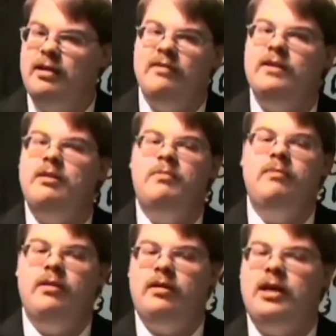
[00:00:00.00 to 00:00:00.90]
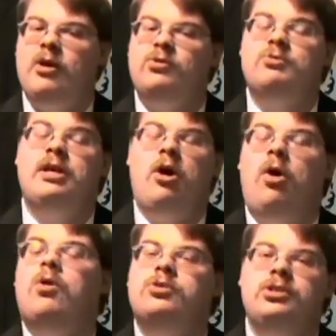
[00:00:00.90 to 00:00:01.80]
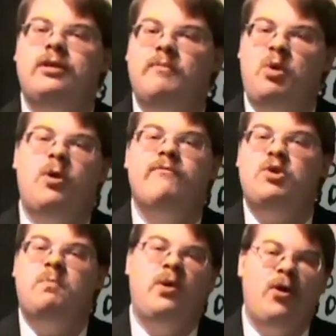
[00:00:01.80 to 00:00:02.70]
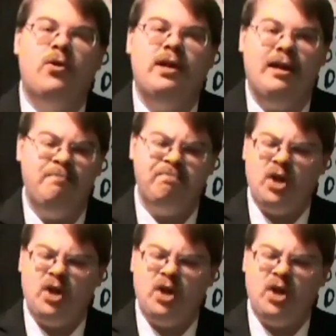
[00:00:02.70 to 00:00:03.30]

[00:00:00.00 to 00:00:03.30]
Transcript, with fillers: even the characters that aren't part of your party,